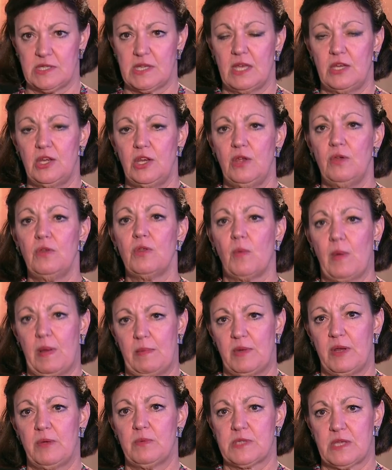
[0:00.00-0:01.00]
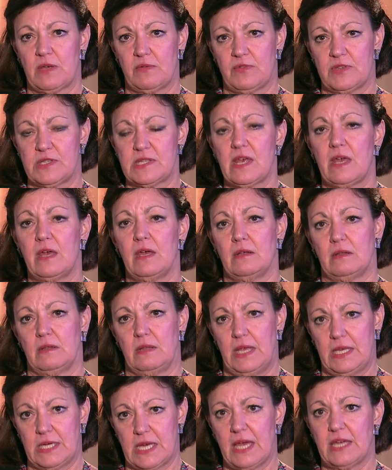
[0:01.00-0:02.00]
they knew that Wembley was up for sale,
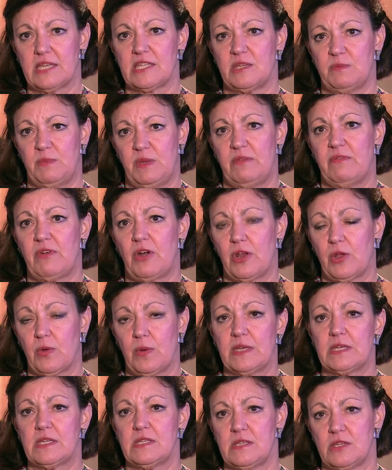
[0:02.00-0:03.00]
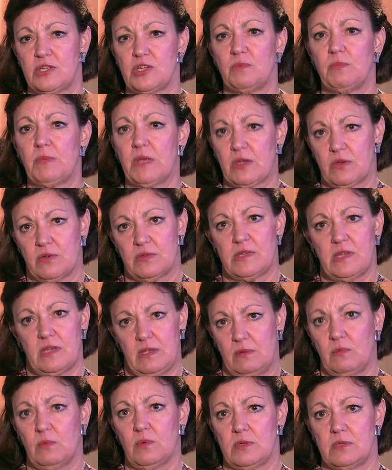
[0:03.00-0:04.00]
it had to be a very quick decision because
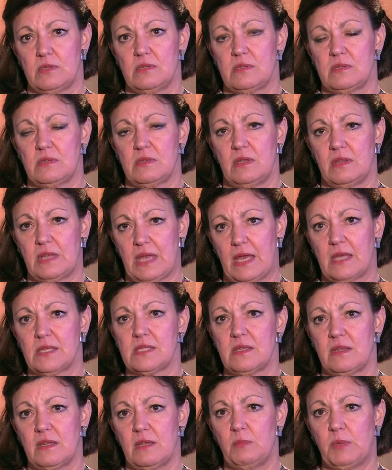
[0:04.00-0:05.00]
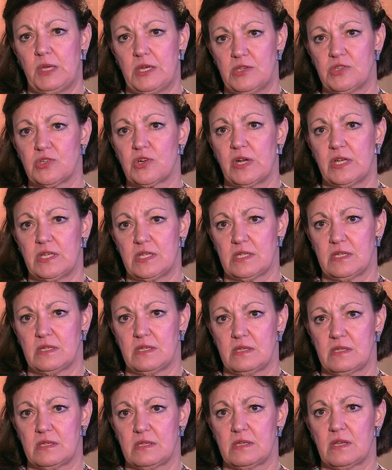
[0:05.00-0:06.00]
it was in the hands of the
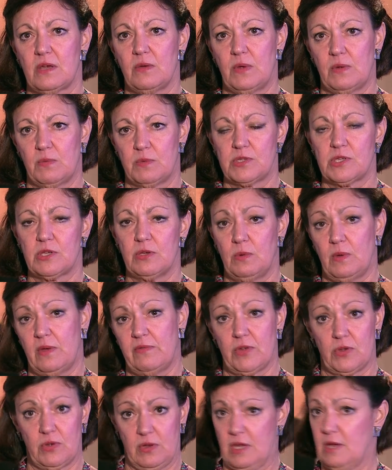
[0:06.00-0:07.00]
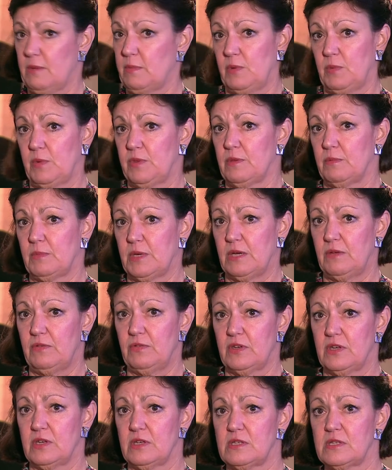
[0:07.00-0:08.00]
administrators, so it was whoever could come up with the money
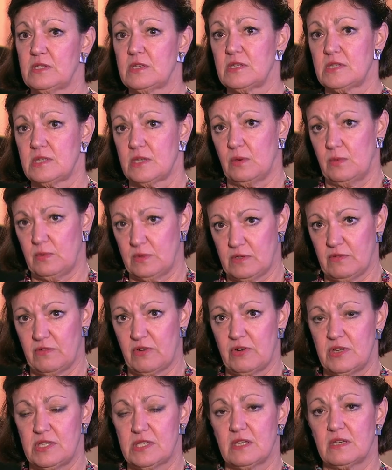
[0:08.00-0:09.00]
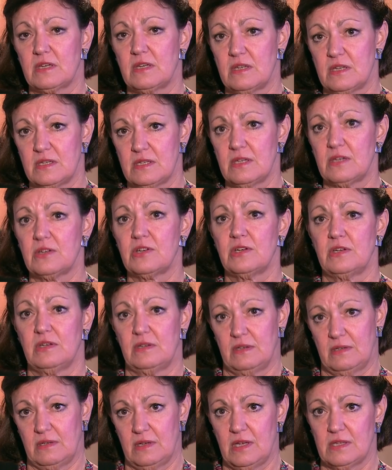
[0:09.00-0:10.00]
first, so it was a very sudden decision,
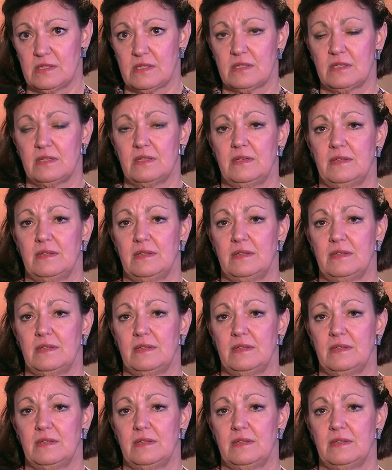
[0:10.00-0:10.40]
yes.